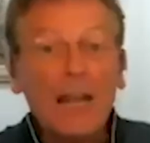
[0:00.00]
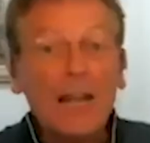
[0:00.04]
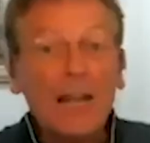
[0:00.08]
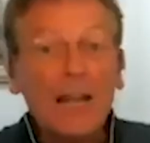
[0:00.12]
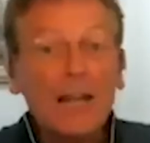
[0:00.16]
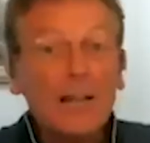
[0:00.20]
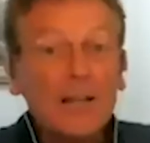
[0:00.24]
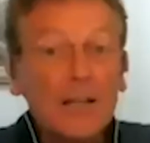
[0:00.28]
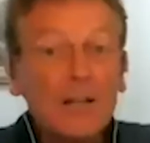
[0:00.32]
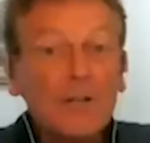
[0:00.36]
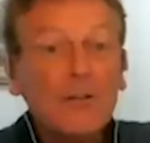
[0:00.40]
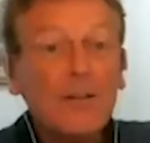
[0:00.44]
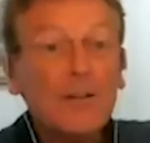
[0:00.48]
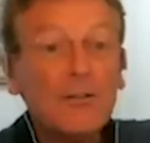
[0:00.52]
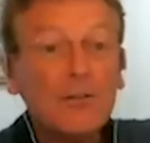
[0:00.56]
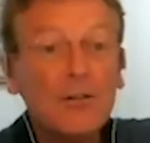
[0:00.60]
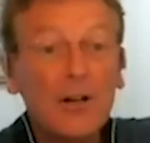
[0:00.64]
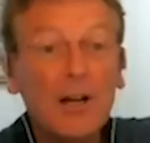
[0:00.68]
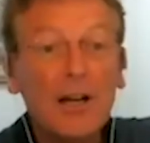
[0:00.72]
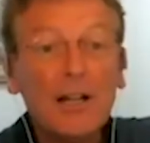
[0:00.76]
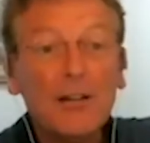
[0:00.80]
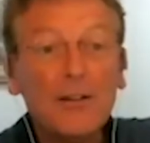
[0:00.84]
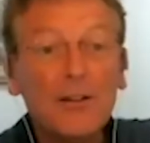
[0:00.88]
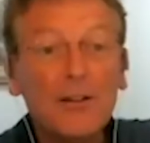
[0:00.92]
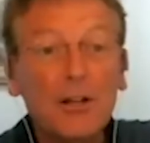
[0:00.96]
gives the
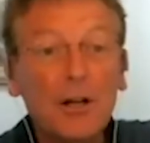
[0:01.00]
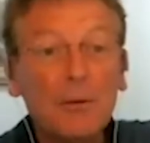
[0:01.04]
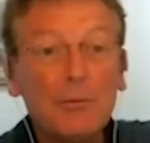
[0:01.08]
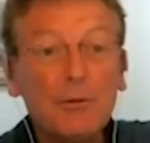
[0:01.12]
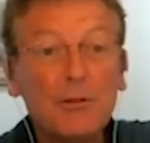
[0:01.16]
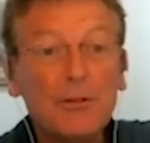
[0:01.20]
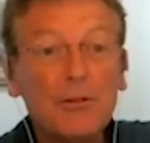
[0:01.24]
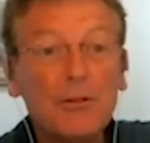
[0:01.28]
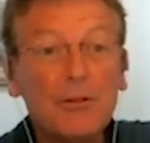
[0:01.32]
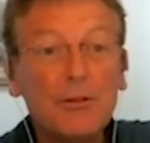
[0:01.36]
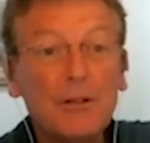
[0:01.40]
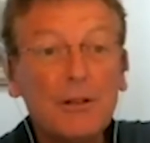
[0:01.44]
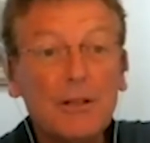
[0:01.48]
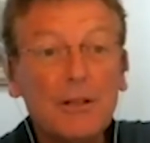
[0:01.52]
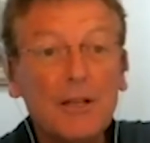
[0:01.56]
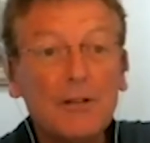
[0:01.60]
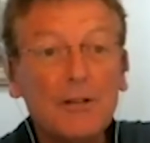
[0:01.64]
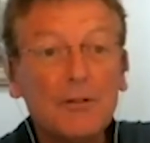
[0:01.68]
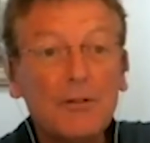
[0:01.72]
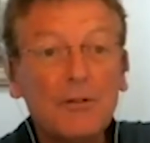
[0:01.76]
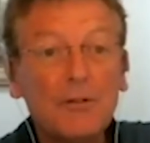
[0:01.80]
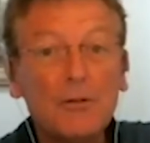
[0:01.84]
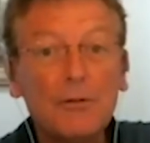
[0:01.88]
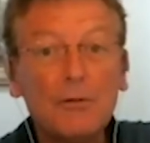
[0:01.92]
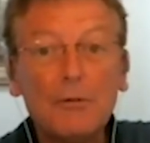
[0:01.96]
child the opportunity
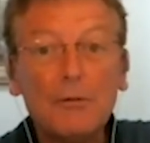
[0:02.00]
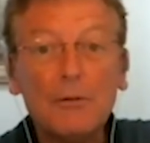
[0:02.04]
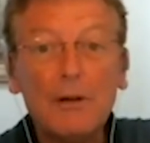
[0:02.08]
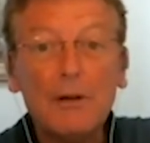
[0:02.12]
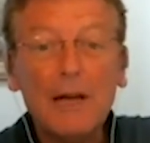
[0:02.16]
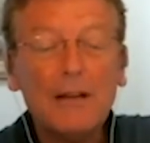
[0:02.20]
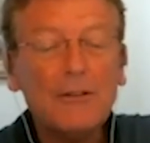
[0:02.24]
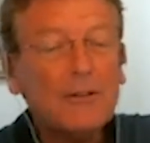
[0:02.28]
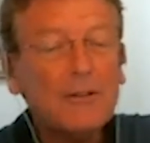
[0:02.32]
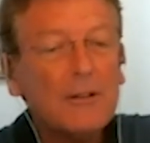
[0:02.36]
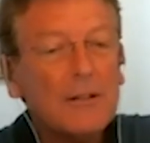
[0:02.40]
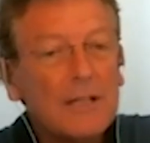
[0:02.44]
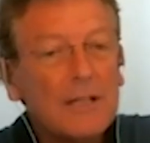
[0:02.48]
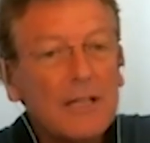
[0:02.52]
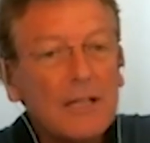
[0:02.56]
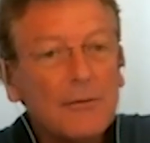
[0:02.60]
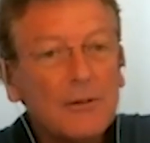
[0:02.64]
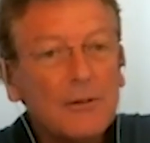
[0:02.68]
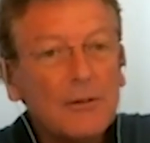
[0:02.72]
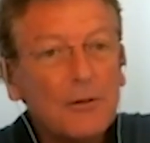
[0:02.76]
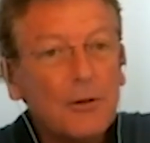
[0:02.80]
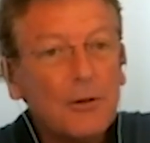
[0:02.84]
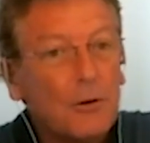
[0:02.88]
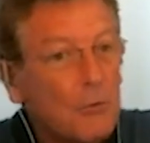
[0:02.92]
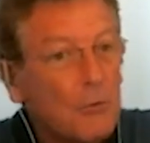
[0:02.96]
to actually
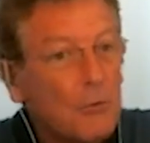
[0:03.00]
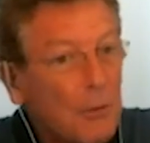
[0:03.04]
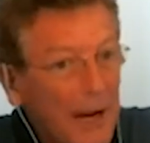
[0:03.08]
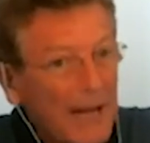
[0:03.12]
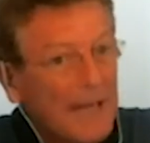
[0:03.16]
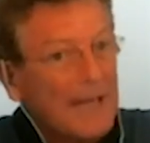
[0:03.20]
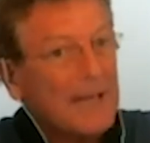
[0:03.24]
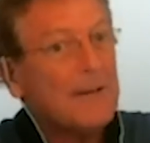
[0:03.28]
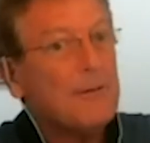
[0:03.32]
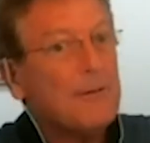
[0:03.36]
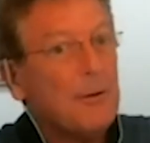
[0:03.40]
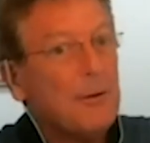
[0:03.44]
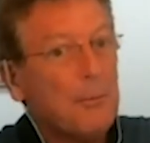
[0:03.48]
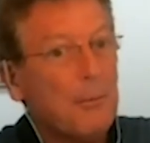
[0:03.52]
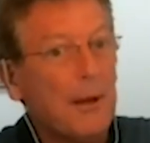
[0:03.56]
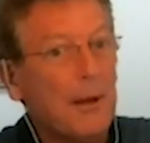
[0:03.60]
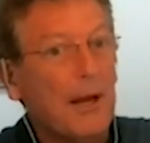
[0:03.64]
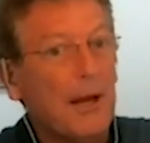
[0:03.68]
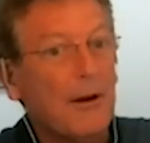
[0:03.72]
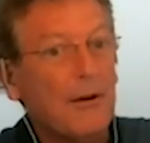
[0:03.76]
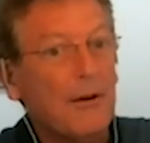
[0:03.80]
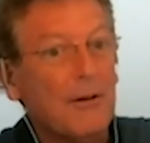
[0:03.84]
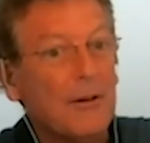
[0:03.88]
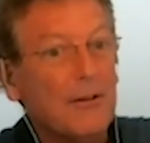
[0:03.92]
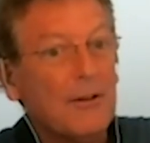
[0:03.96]
even correct the
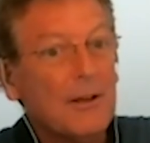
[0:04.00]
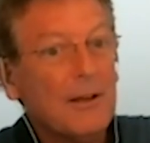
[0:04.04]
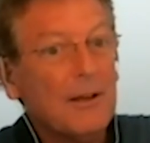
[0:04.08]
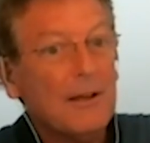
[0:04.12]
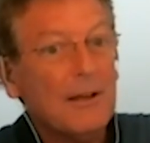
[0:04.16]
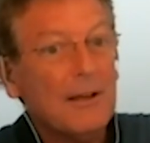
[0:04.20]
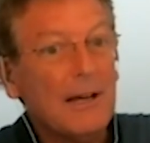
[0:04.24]
parent.